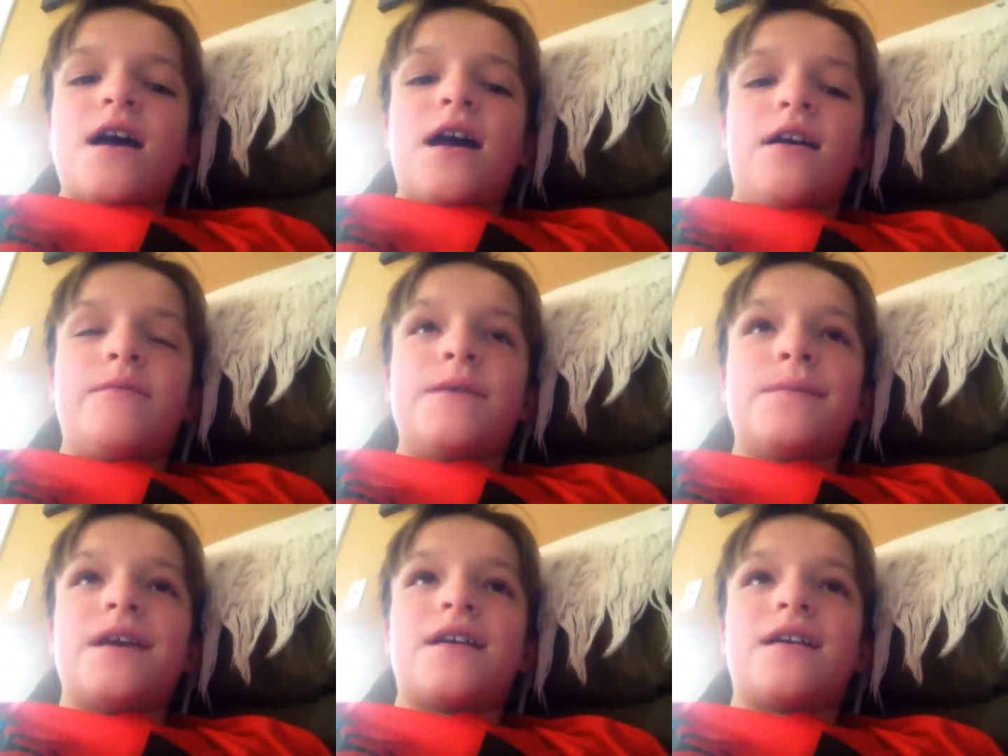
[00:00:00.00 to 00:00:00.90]
I'll be
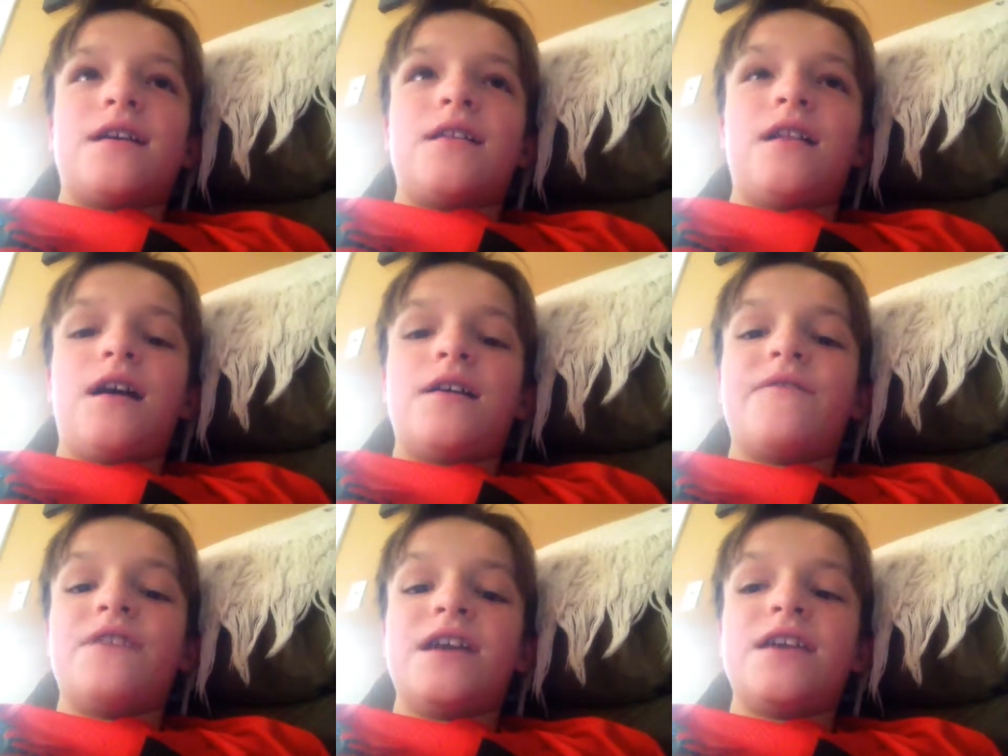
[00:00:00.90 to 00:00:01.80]
making a lot
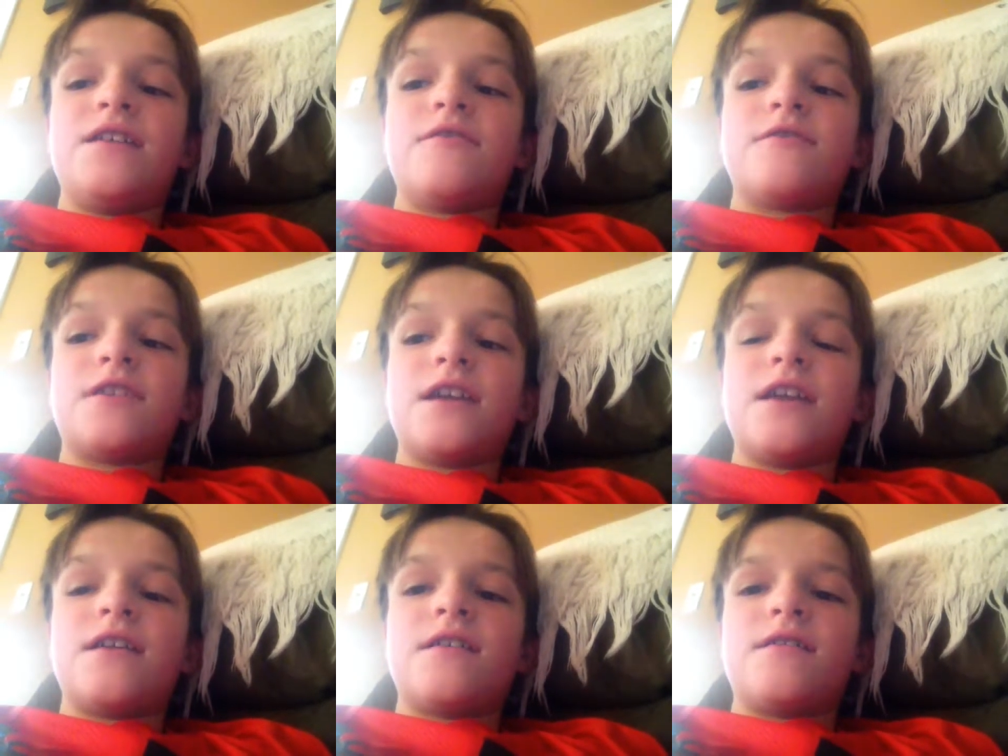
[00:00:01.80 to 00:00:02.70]
of videos
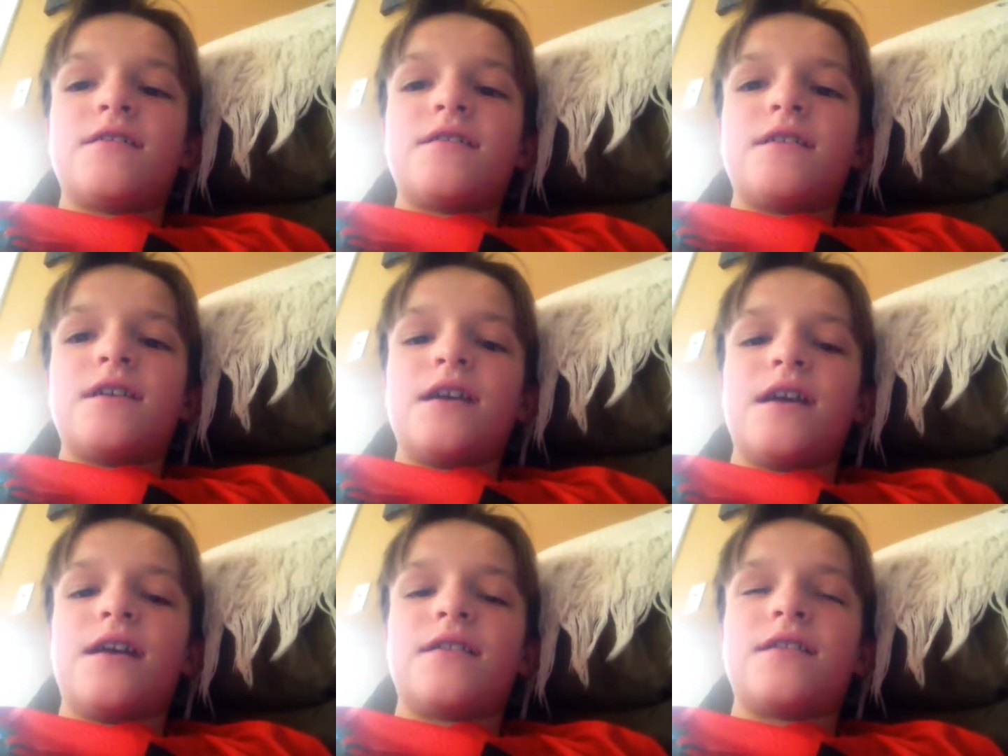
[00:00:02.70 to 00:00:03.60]

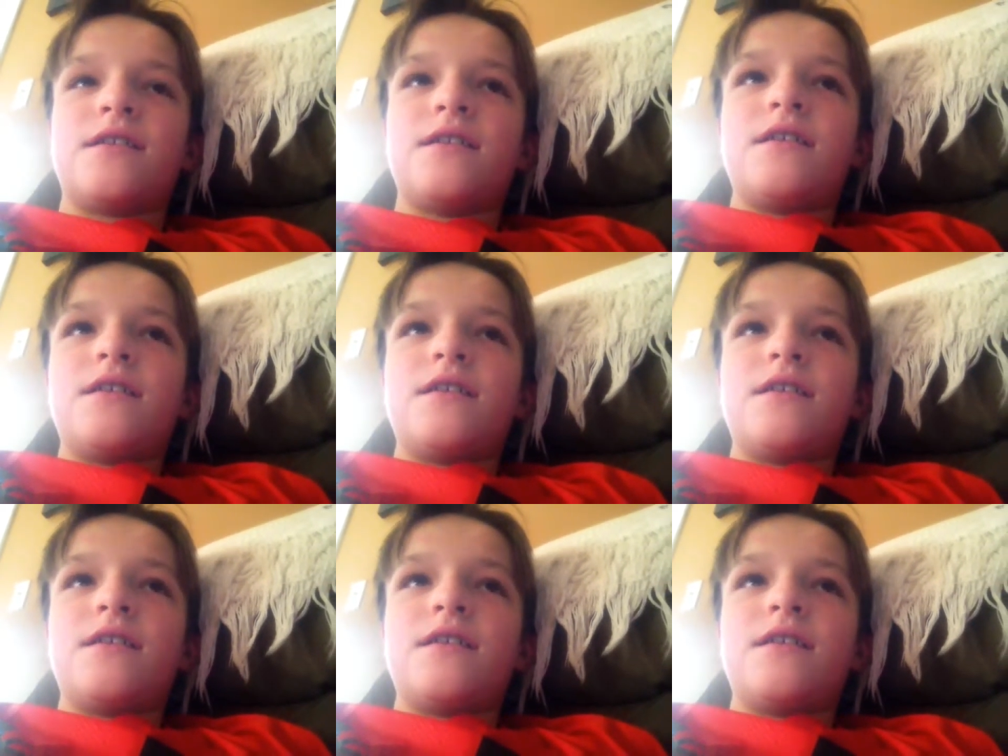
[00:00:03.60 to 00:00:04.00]
and